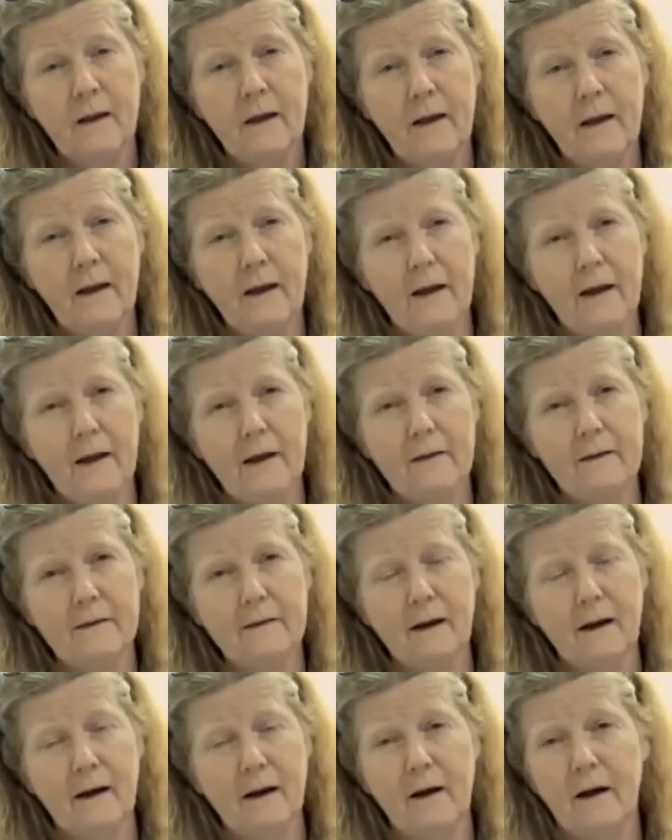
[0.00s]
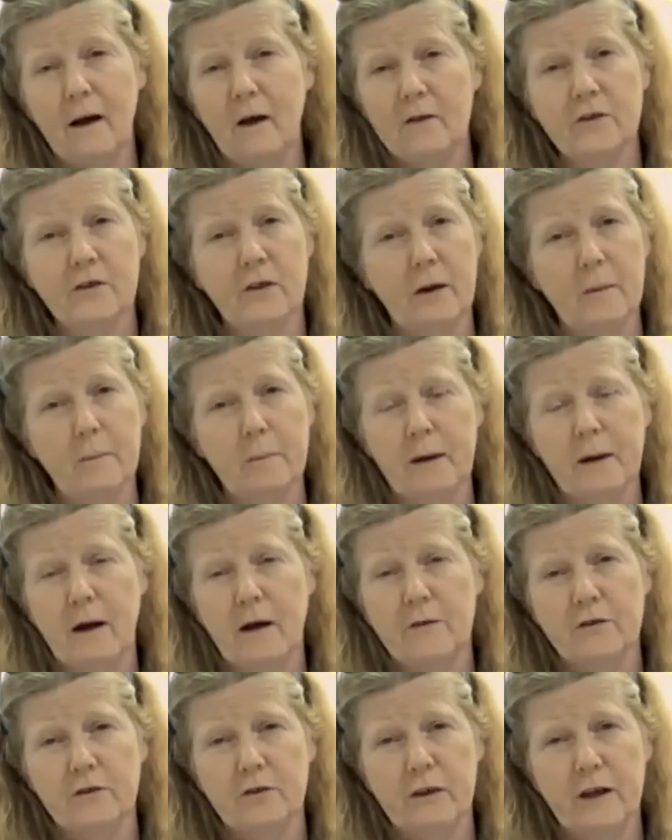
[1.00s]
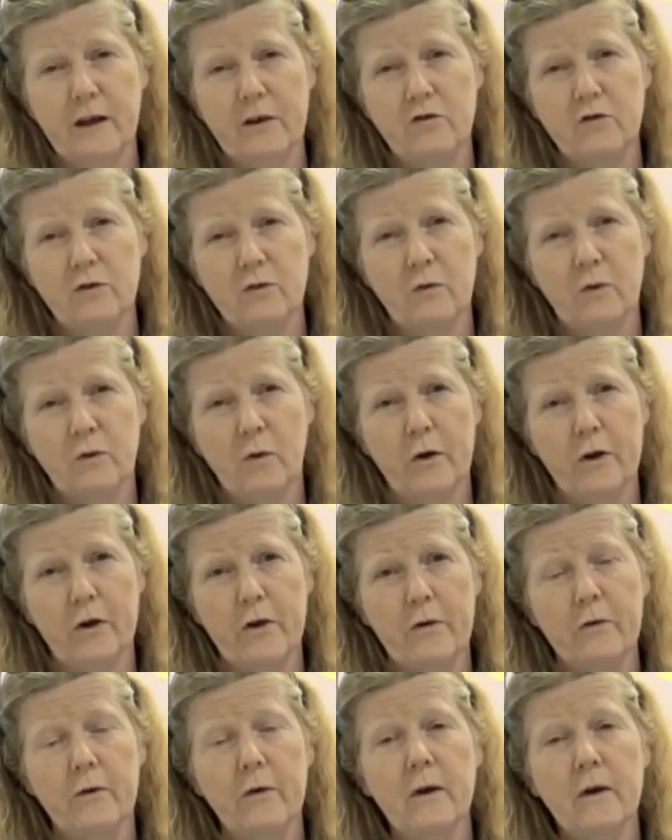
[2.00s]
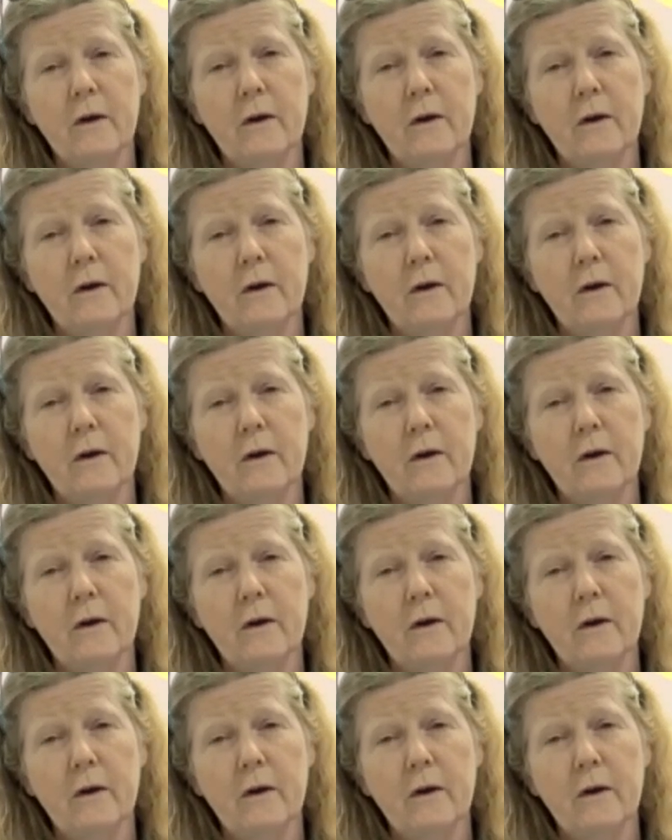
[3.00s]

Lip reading: And I'll set up a consultation for you,